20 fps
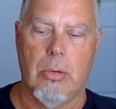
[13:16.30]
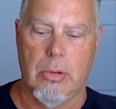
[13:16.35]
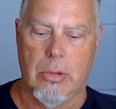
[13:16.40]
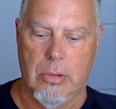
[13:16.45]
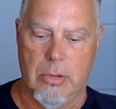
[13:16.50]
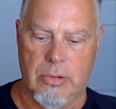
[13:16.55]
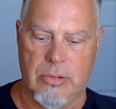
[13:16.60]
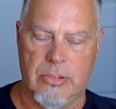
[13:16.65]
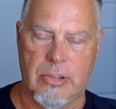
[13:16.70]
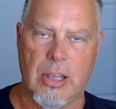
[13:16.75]

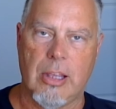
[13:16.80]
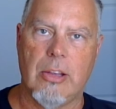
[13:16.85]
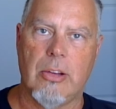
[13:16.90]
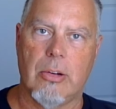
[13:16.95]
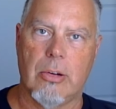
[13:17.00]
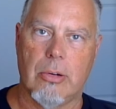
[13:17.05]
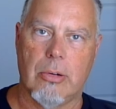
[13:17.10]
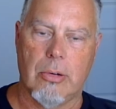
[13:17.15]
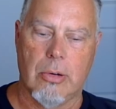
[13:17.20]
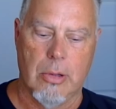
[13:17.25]
set
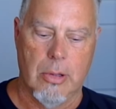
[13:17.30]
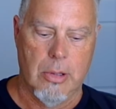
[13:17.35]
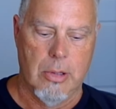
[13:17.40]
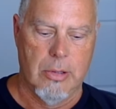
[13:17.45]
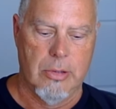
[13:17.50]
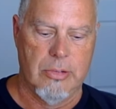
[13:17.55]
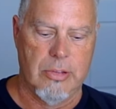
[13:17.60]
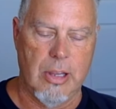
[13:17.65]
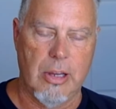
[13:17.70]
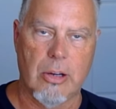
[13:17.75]
your
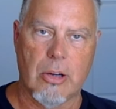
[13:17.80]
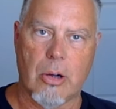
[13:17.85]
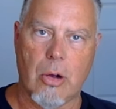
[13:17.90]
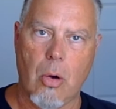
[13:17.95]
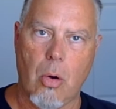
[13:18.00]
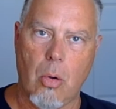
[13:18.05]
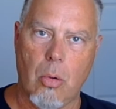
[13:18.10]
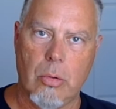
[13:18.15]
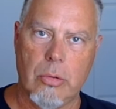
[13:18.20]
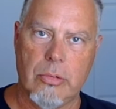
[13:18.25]

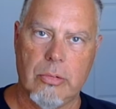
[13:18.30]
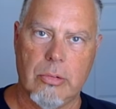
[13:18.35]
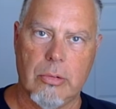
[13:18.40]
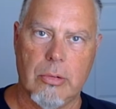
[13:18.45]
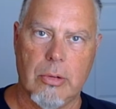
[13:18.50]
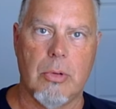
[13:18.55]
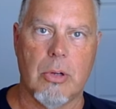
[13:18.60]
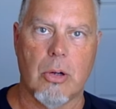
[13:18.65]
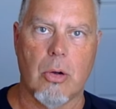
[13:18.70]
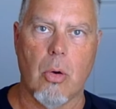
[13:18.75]
goals.
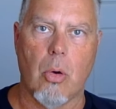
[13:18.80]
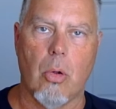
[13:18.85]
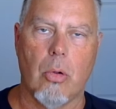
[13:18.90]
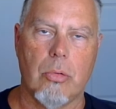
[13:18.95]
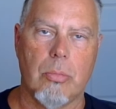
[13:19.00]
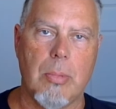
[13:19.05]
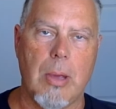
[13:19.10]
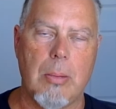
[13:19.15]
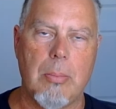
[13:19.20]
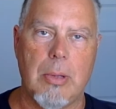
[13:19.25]
Your goals
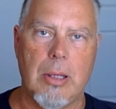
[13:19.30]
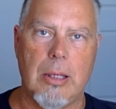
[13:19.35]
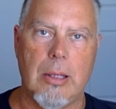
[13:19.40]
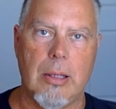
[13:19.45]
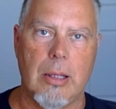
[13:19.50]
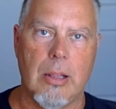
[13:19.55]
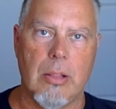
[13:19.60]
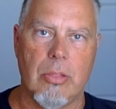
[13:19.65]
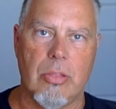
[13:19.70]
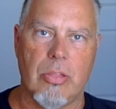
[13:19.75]
may be
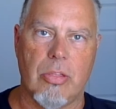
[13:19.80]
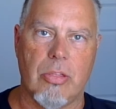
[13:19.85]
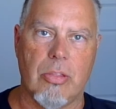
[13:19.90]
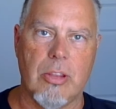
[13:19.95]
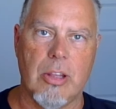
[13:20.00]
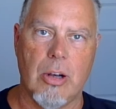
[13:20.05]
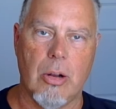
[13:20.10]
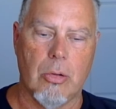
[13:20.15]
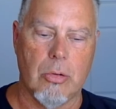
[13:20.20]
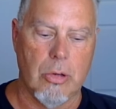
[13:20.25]

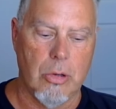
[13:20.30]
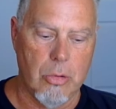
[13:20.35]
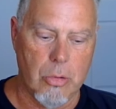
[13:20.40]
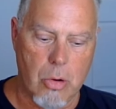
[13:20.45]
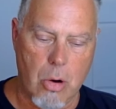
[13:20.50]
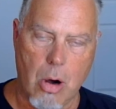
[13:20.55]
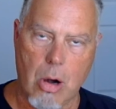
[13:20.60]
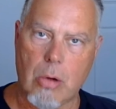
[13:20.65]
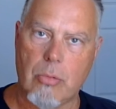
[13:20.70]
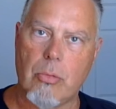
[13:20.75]
to do
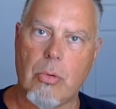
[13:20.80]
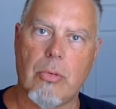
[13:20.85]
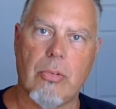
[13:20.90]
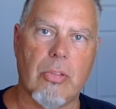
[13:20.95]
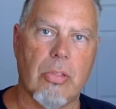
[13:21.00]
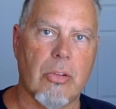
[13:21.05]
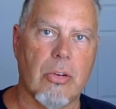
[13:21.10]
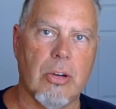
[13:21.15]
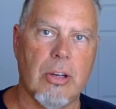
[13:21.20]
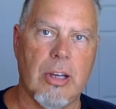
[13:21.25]
carnivore for
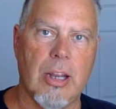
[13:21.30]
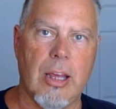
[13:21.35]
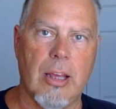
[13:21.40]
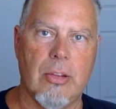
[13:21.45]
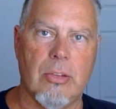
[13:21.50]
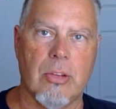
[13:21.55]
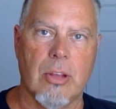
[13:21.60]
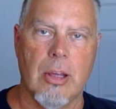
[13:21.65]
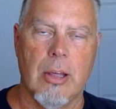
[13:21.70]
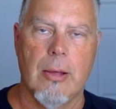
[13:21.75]
30
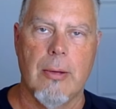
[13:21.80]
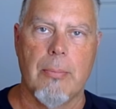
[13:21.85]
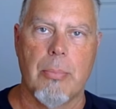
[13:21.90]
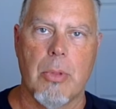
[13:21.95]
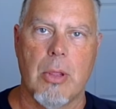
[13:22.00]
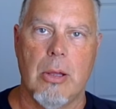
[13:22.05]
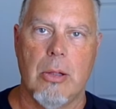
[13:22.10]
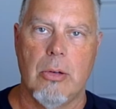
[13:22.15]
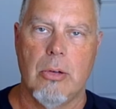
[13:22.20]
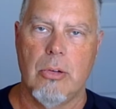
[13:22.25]
days.
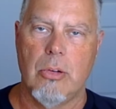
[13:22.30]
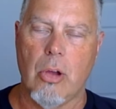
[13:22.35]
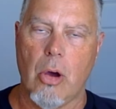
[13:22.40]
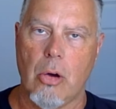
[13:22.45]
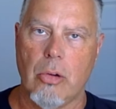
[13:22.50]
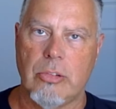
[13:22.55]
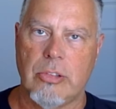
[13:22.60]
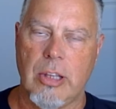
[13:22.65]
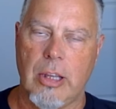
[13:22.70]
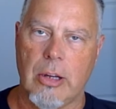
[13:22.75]

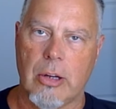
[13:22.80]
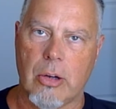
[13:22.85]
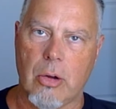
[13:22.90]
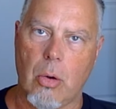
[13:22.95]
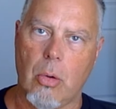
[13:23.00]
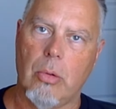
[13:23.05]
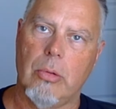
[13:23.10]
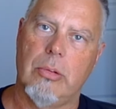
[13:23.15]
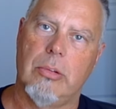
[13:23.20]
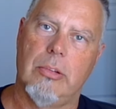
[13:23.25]
Don't set your
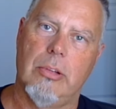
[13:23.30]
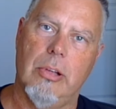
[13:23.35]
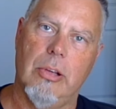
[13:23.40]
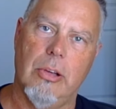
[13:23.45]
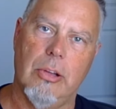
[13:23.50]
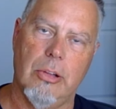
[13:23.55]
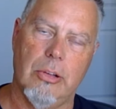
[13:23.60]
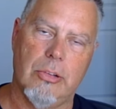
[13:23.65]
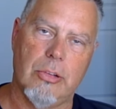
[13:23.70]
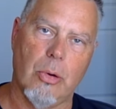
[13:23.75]
goals
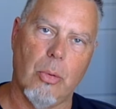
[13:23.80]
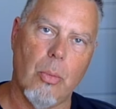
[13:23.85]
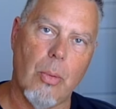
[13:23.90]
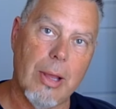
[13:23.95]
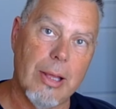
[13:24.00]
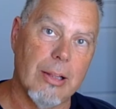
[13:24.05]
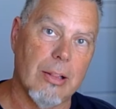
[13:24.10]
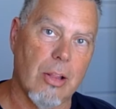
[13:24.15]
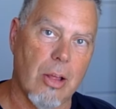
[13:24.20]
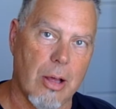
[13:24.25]
to
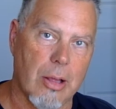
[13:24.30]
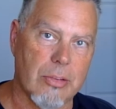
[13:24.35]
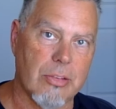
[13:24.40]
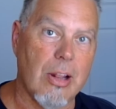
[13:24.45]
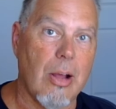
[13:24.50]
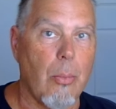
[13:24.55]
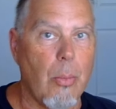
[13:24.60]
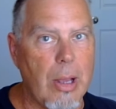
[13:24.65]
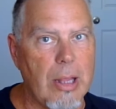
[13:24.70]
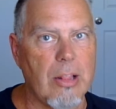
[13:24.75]
weight loss.
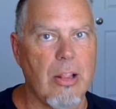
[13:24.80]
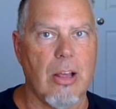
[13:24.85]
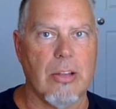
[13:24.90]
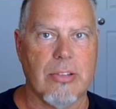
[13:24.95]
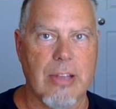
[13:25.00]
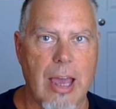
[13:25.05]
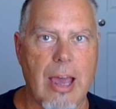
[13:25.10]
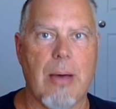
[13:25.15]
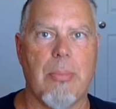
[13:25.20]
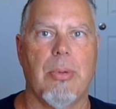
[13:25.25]
Now, weight loss
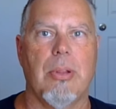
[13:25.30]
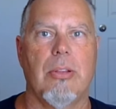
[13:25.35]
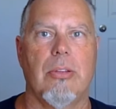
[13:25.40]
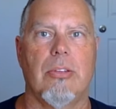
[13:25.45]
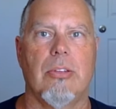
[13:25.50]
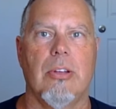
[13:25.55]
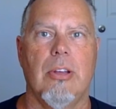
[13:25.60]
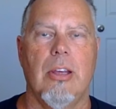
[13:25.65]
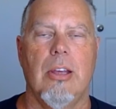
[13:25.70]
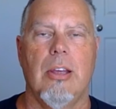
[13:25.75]
happens,